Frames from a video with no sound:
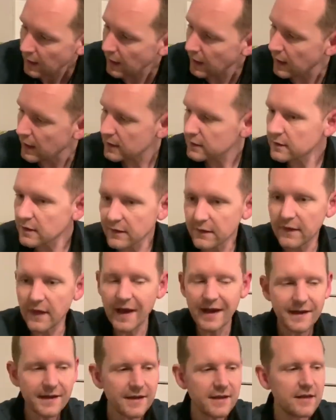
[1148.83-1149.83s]
And
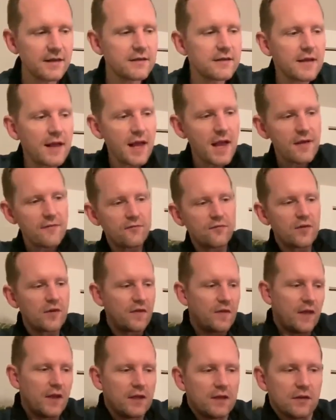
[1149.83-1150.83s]
that is
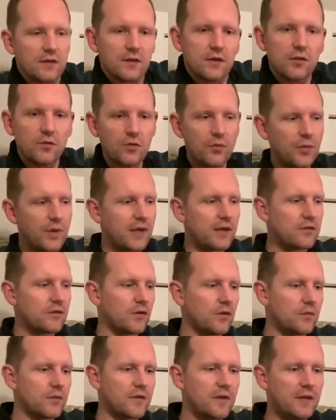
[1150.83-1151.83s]
everything that we picked
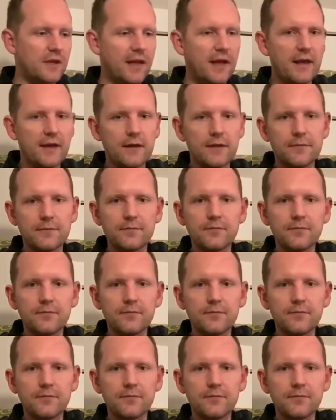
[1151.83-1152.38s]
up today.